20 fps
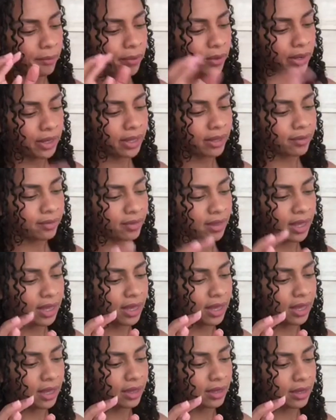putting
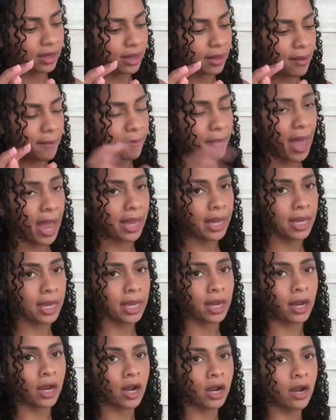things back
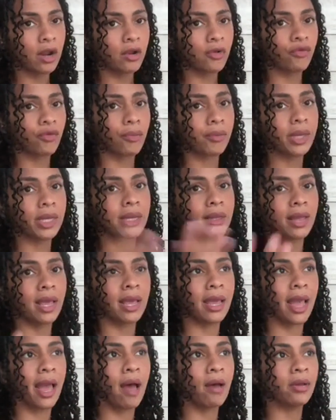here for me to
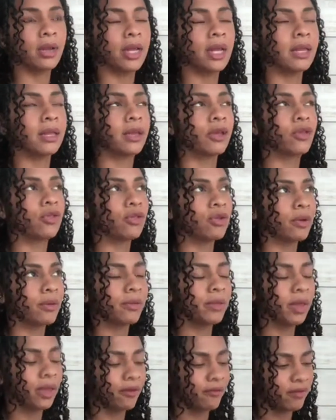take out is
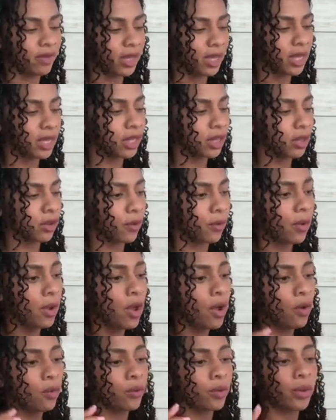extremely convenient. So
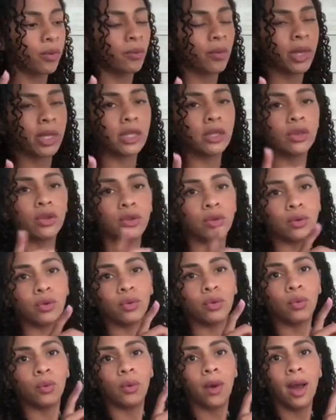we went
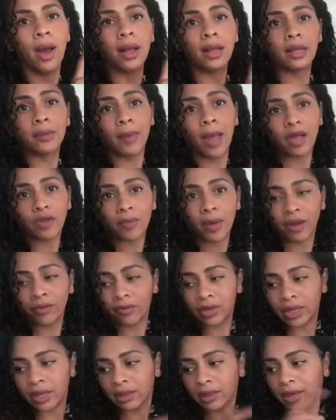to Splash Pad
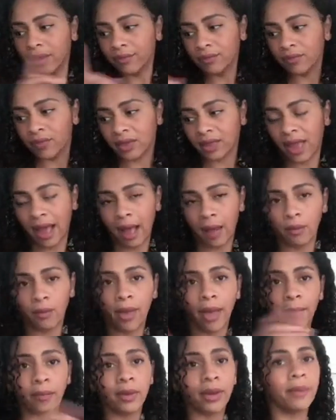recently, the towel,
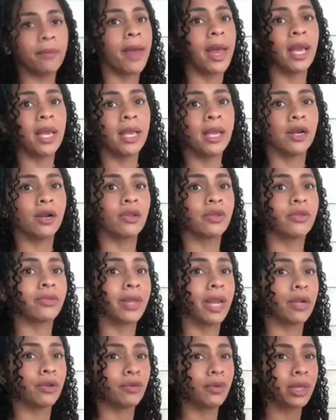I put it back here so
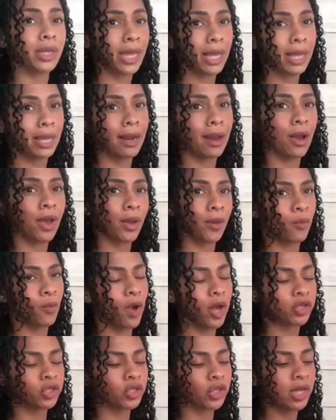that I knew to take it out and
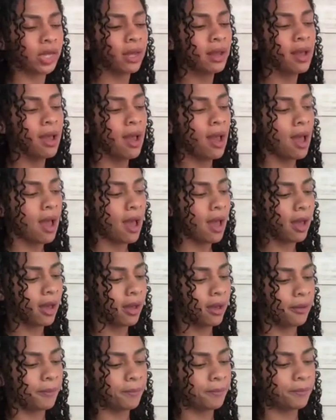wash it.
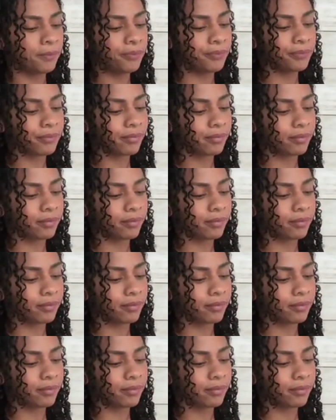Um,